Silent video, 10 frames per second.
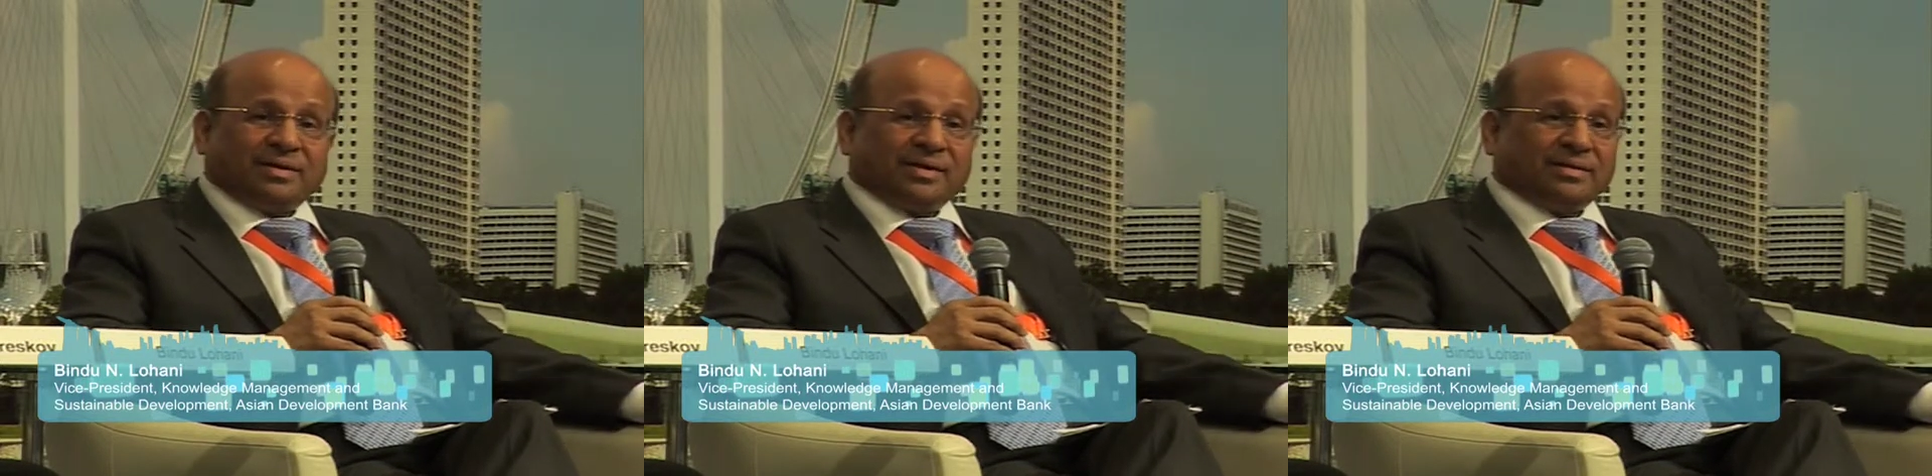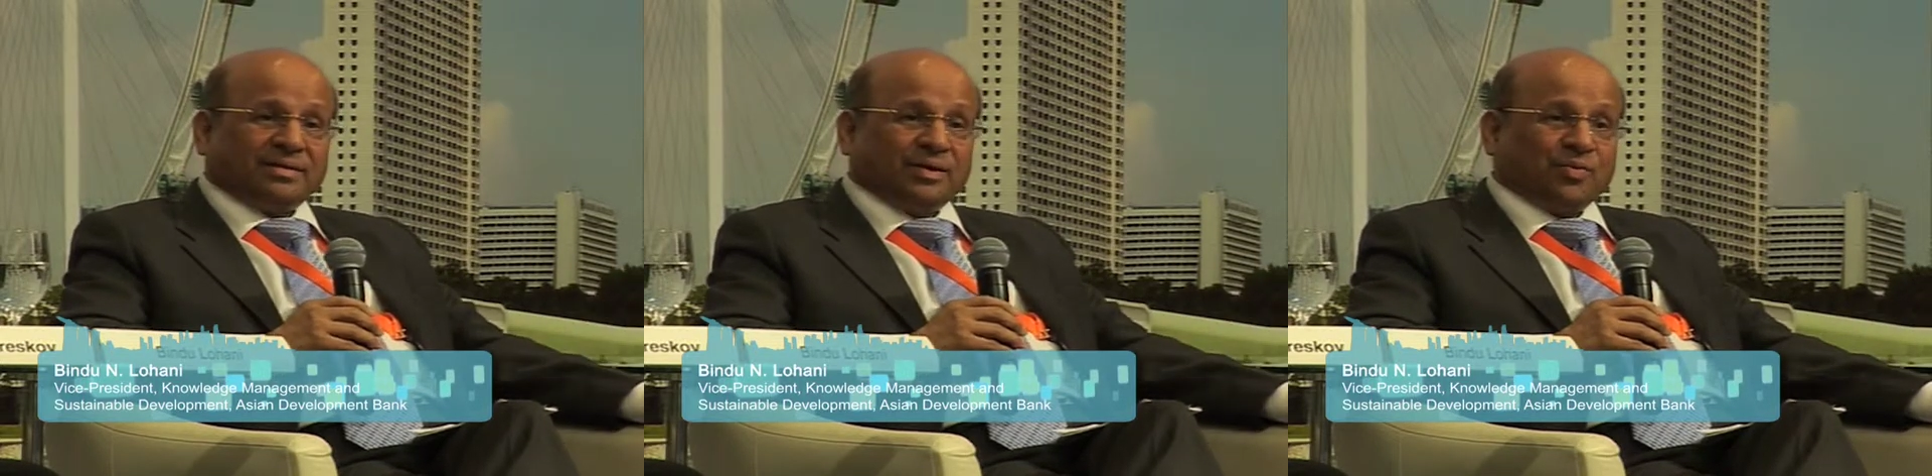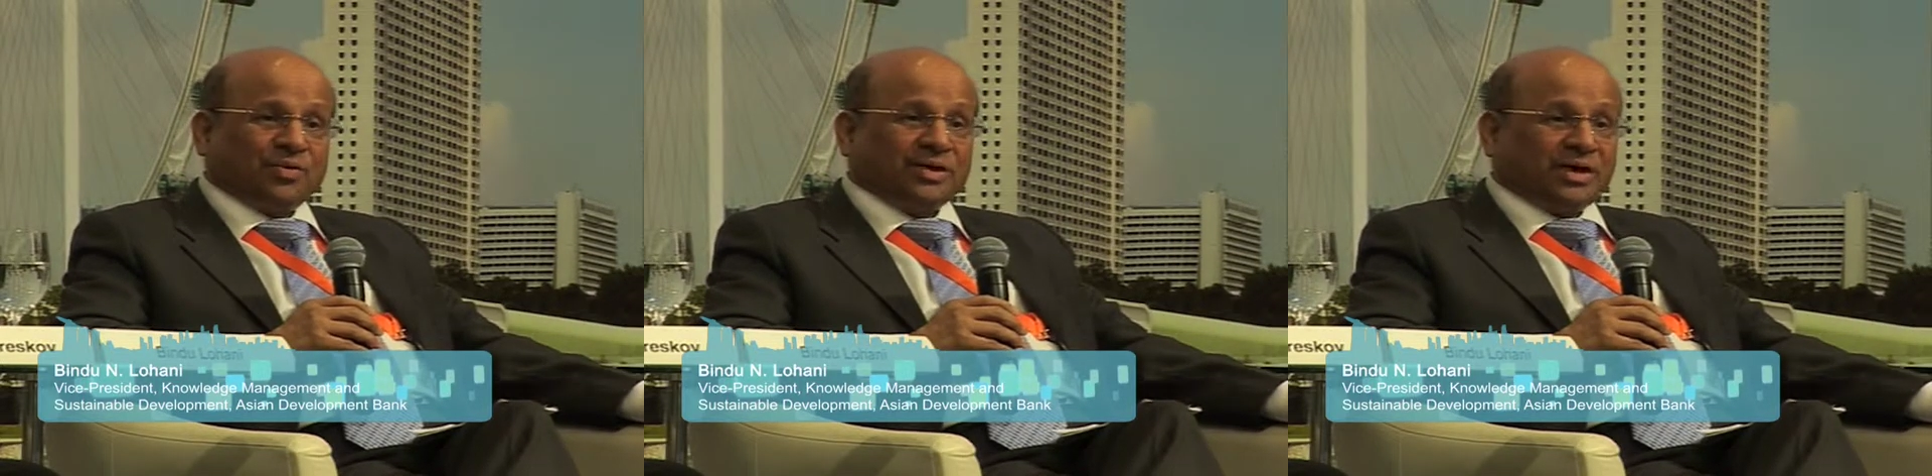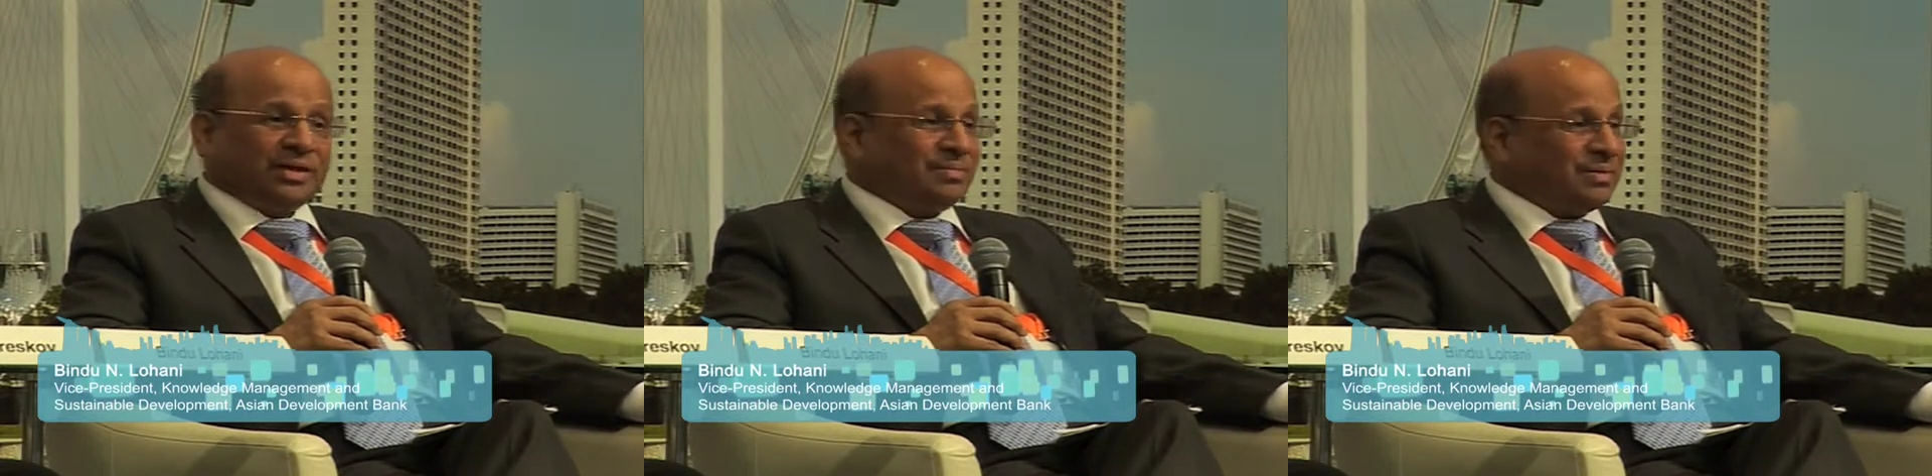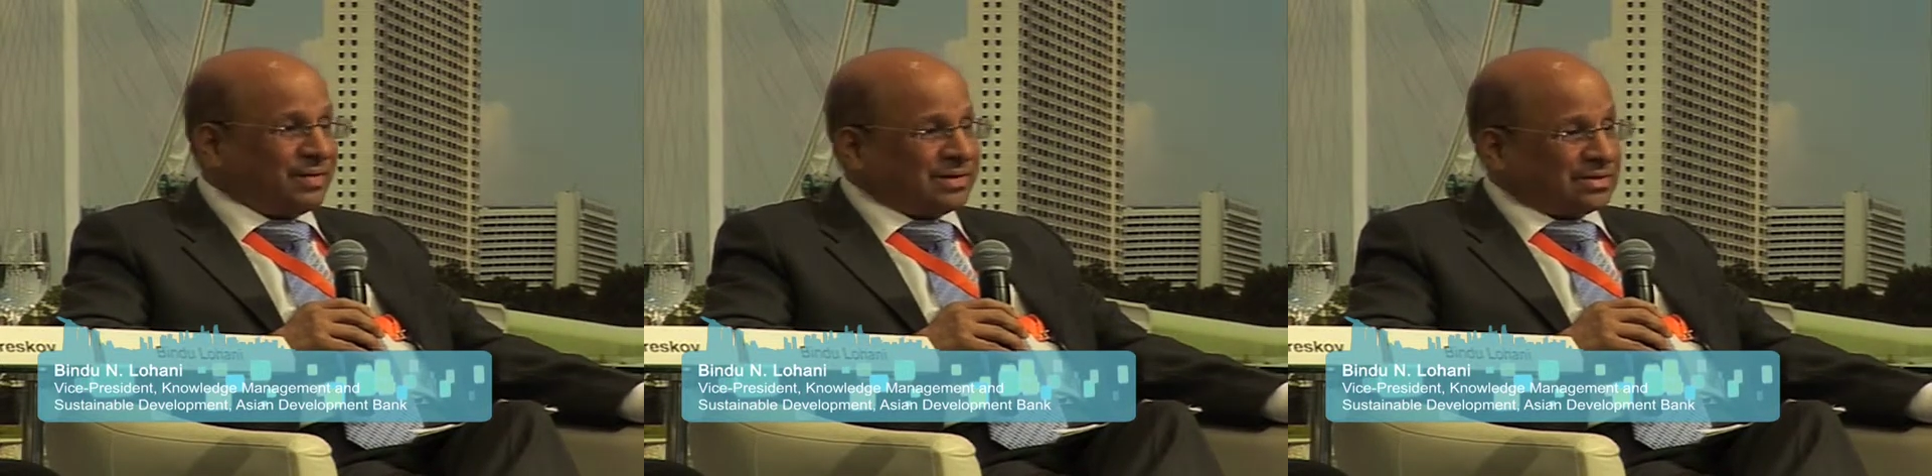uh, they wouldn't get
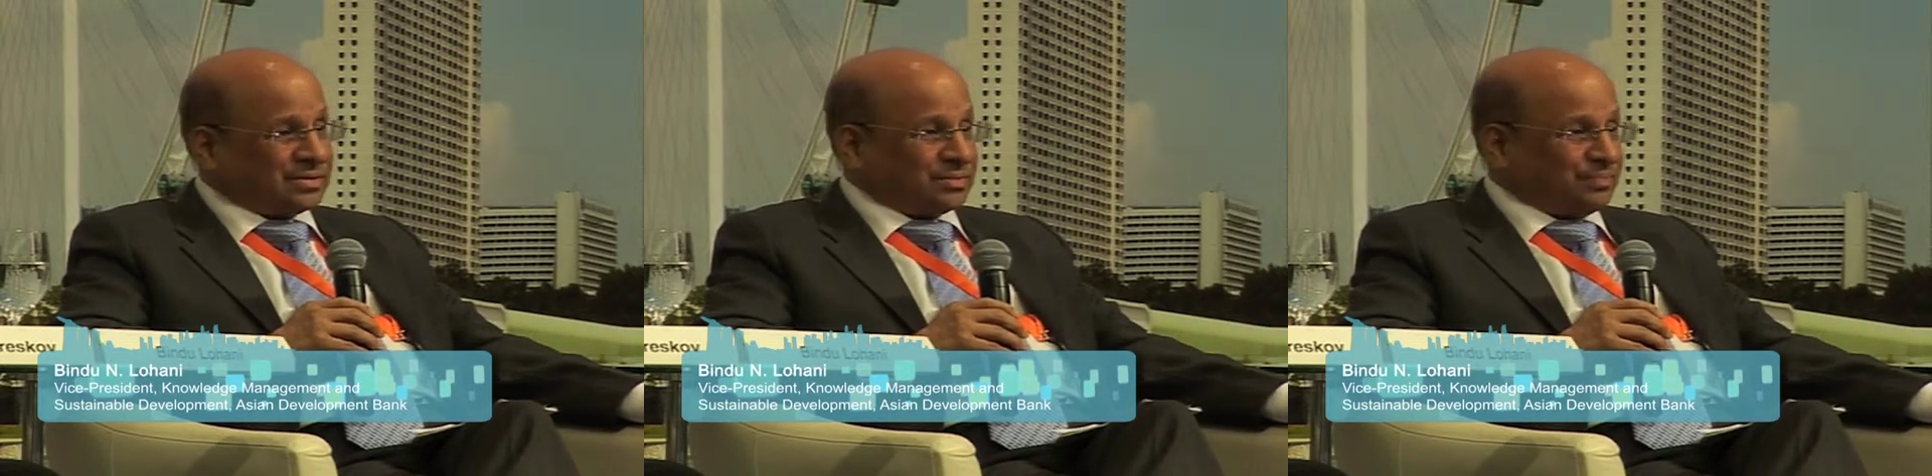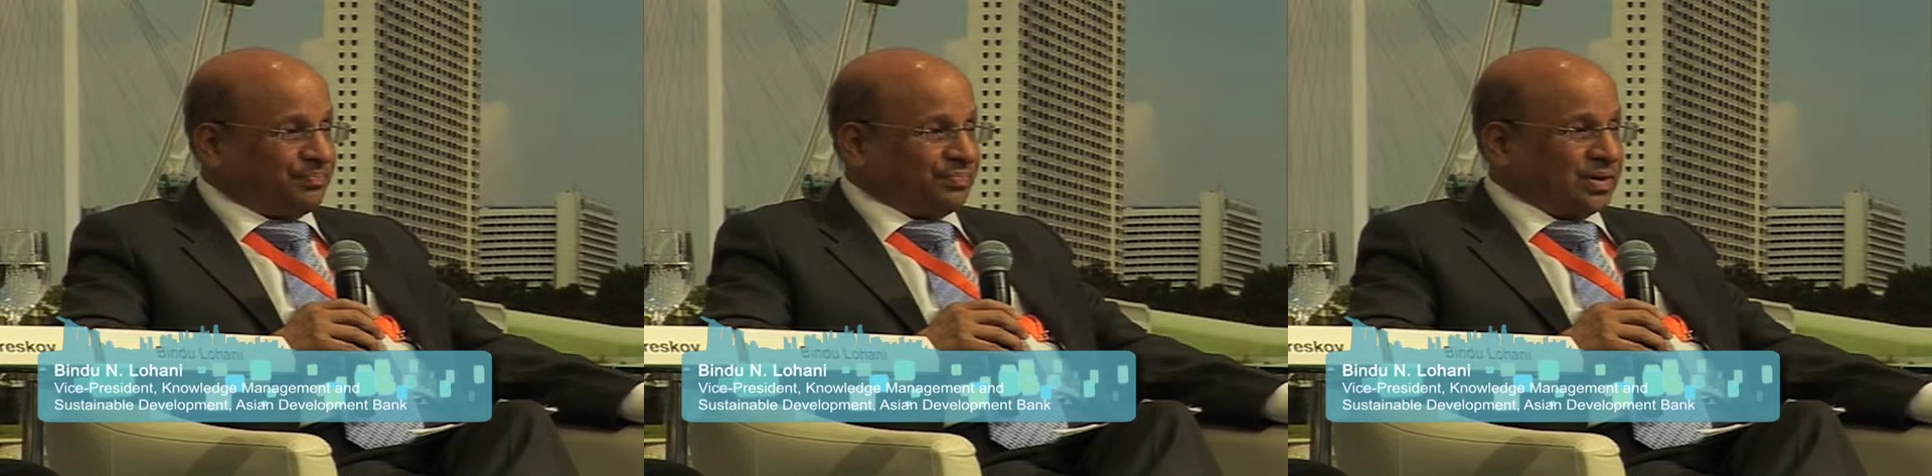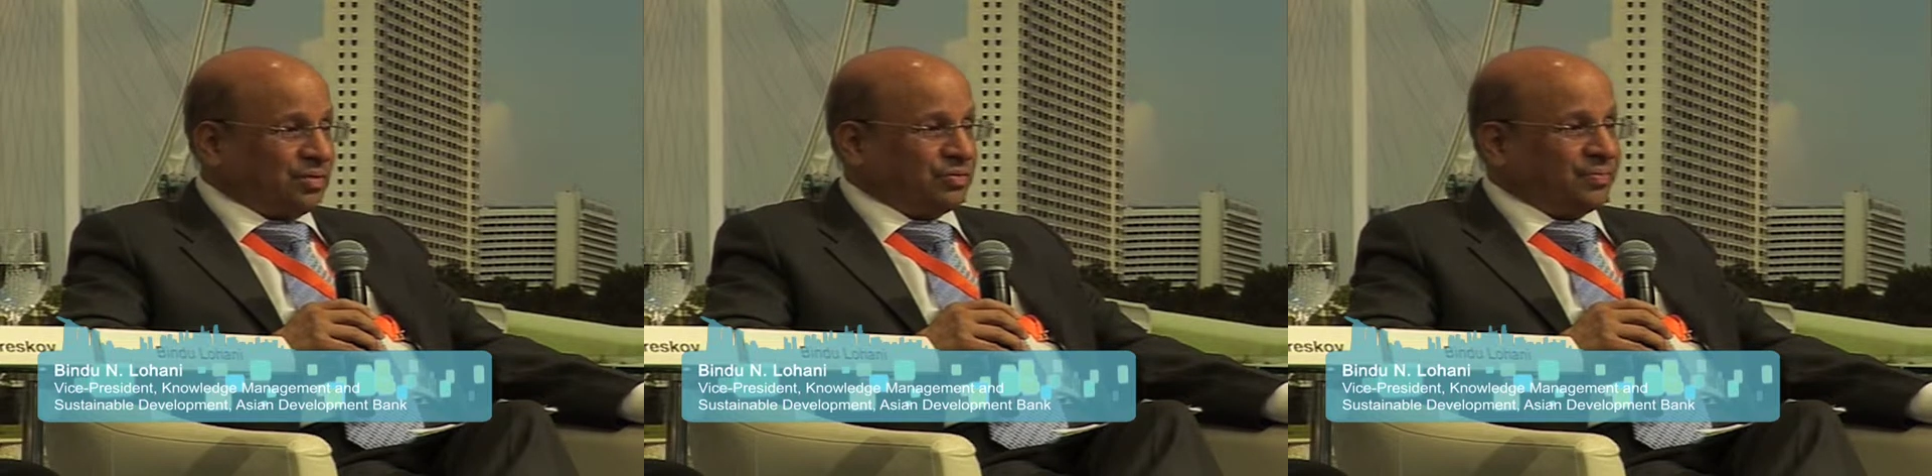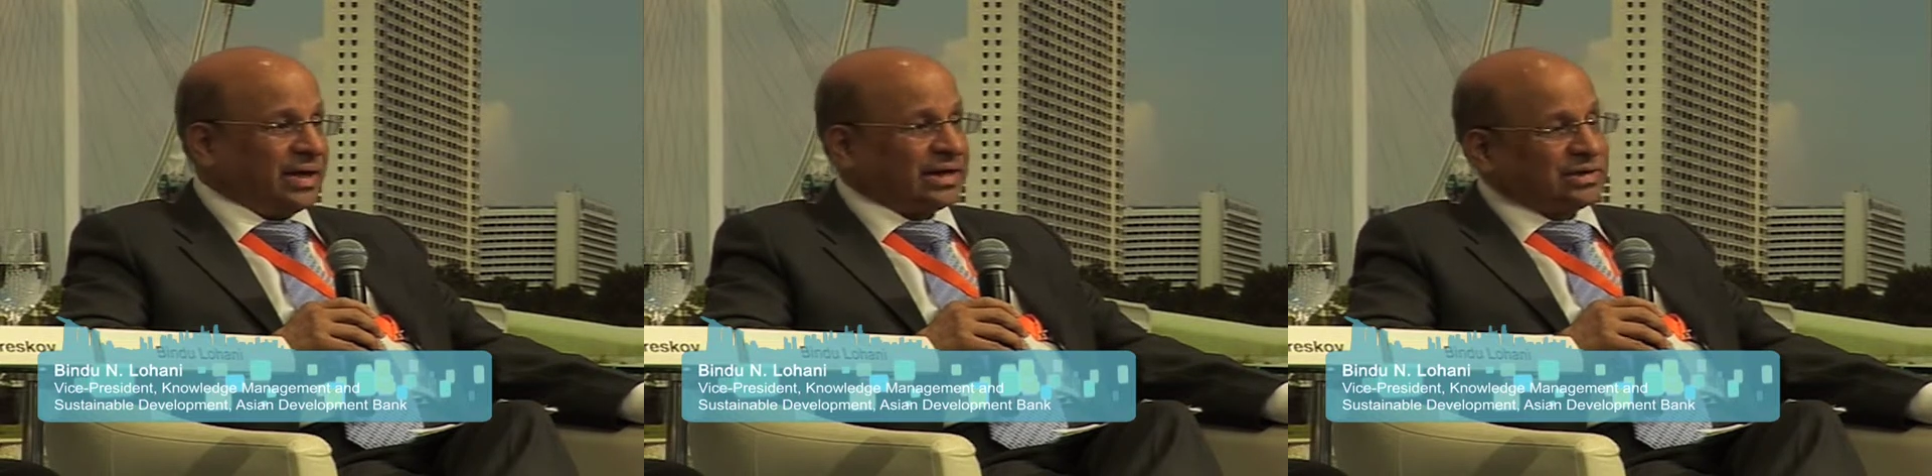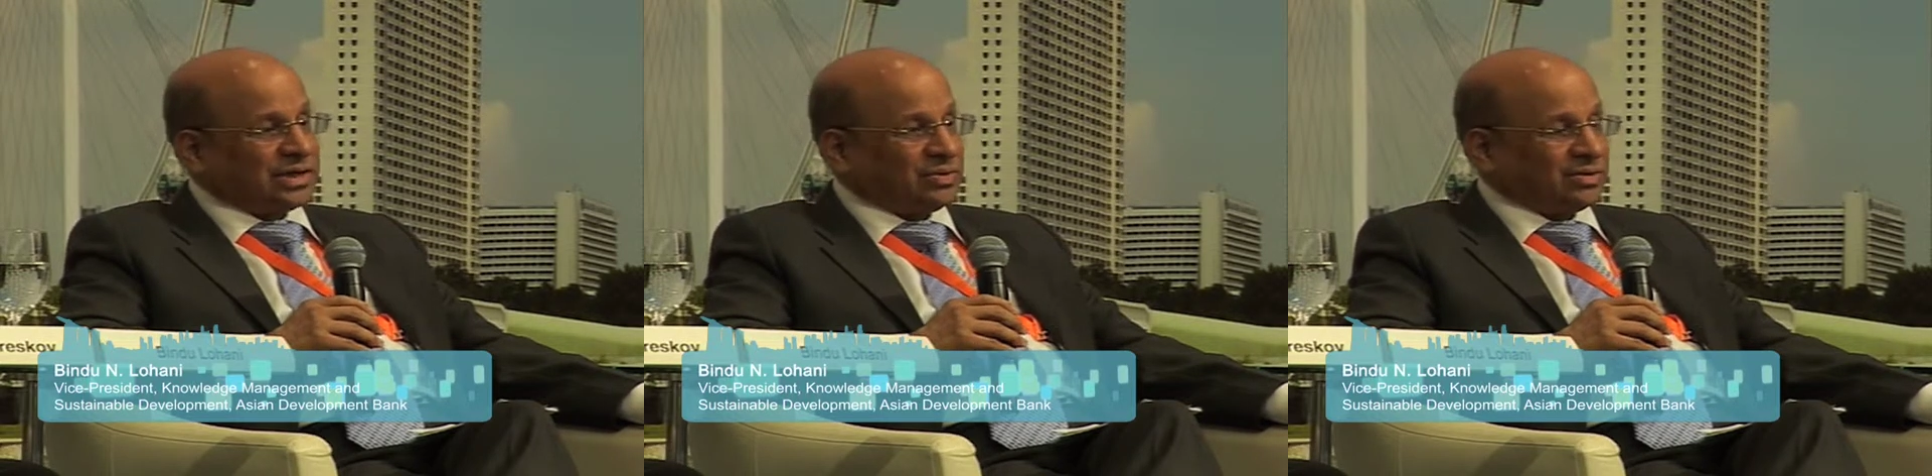implemented. They wouldn't be
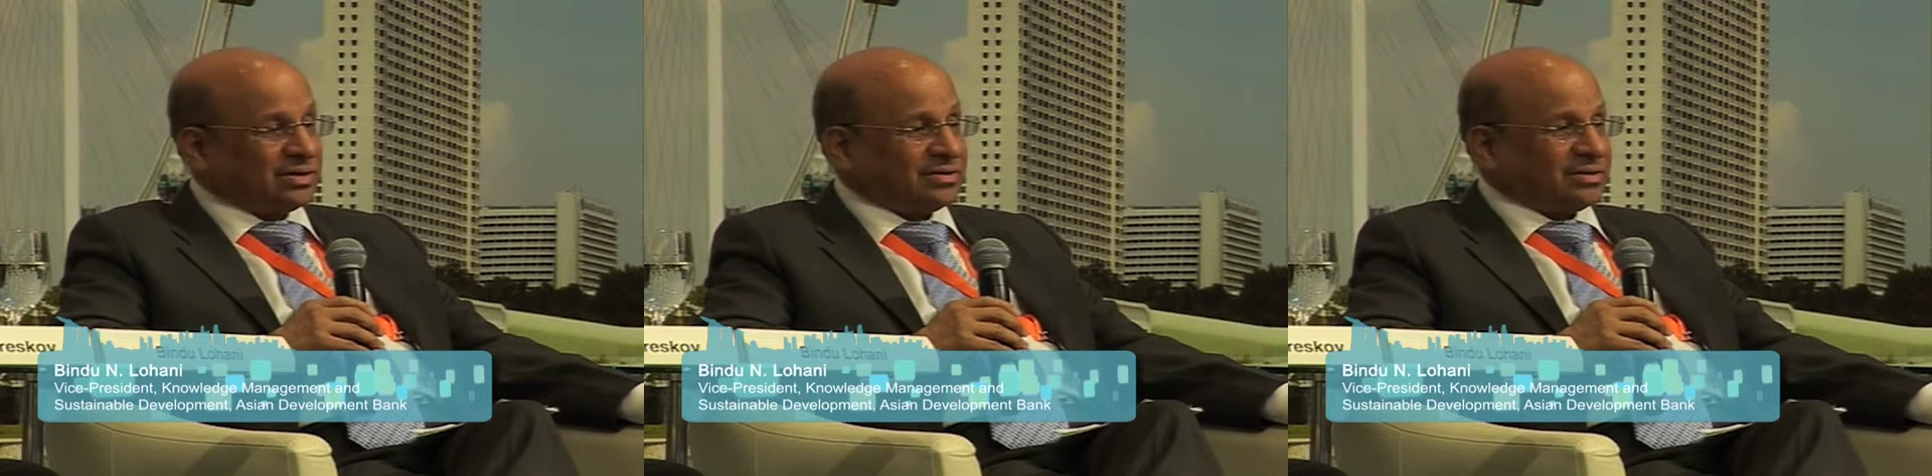executed.